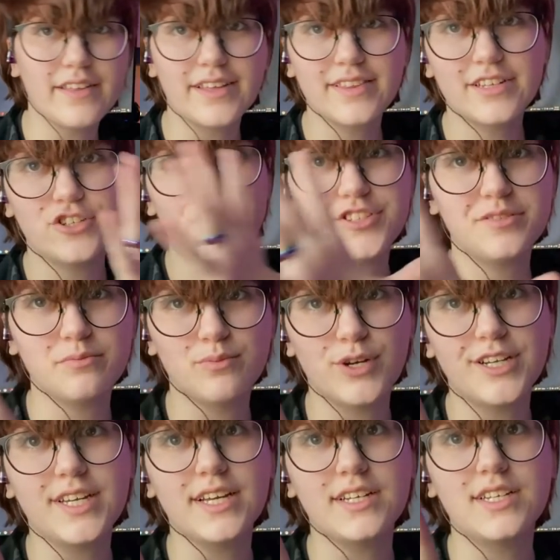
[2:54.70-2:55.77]
I like that she's
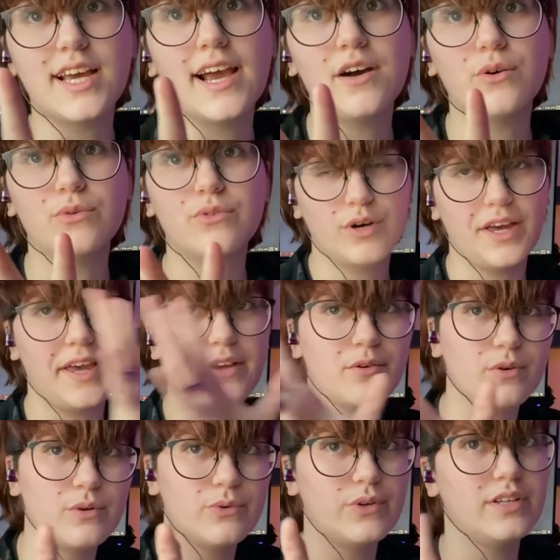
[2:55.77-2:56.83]
breaking down what
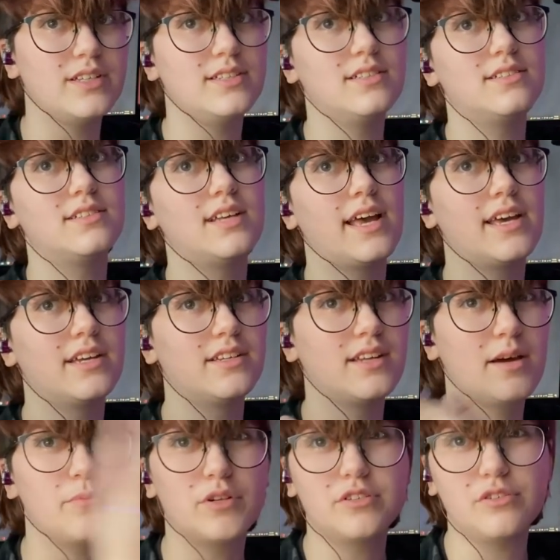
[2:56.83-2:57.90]
aro is, and
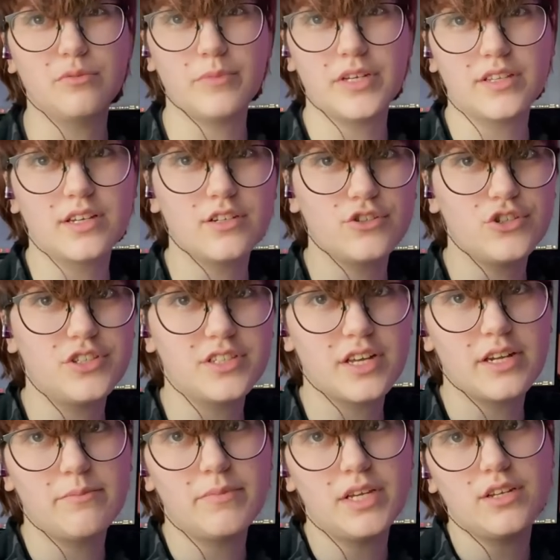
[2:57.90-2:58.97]
I'm assuming that she's
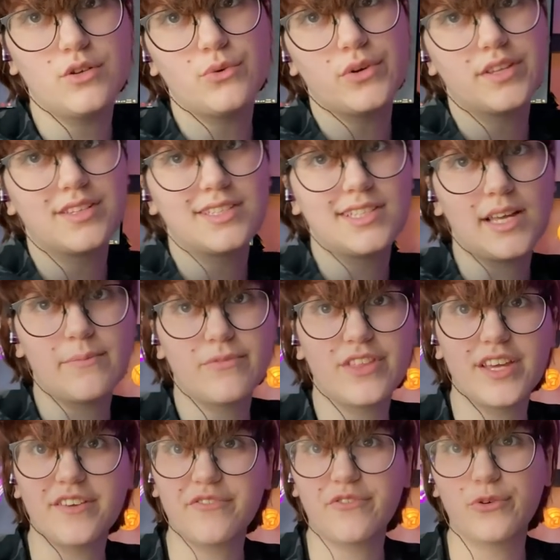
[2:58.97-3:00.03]
gonna be doing the same
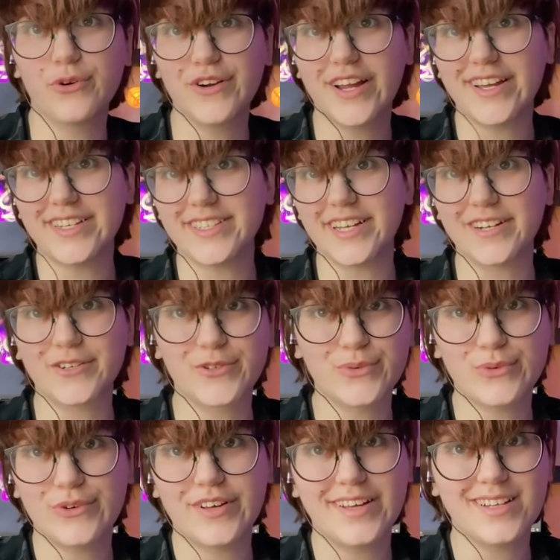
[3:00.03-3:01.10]
thing for
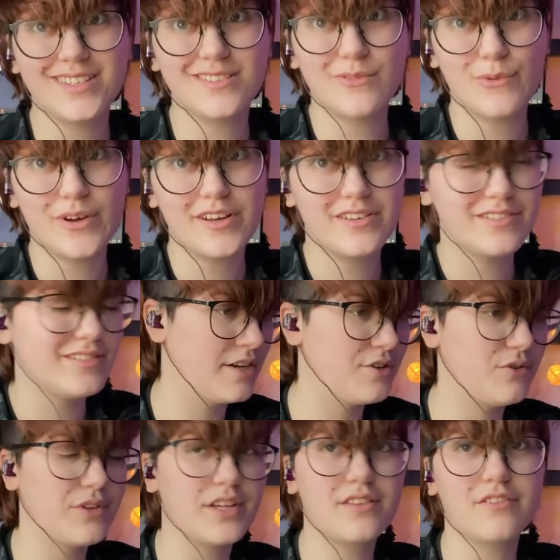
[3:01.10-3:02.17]
asexual as well. I
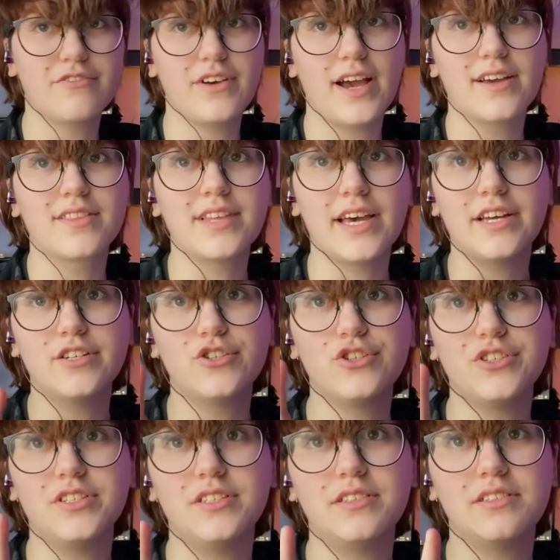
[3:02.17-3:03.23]
do like the fact that
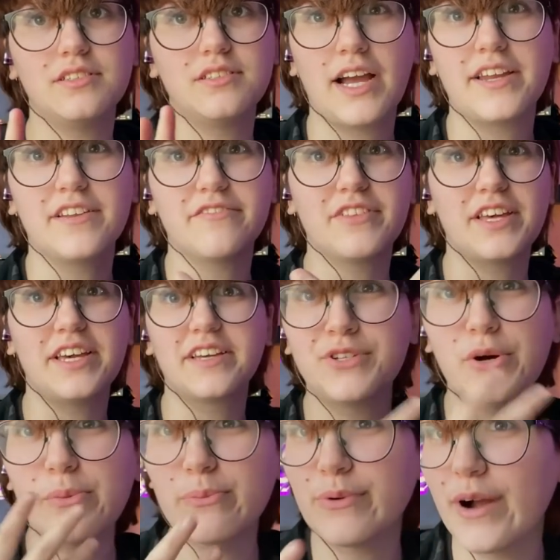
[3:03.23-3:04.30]
she's kind of like,
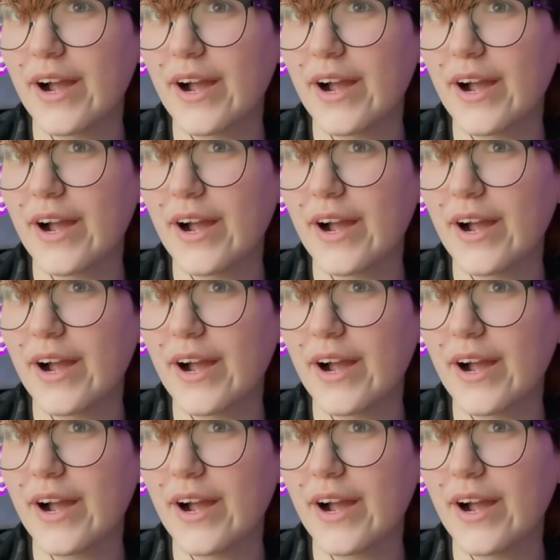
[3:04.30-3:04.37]
don't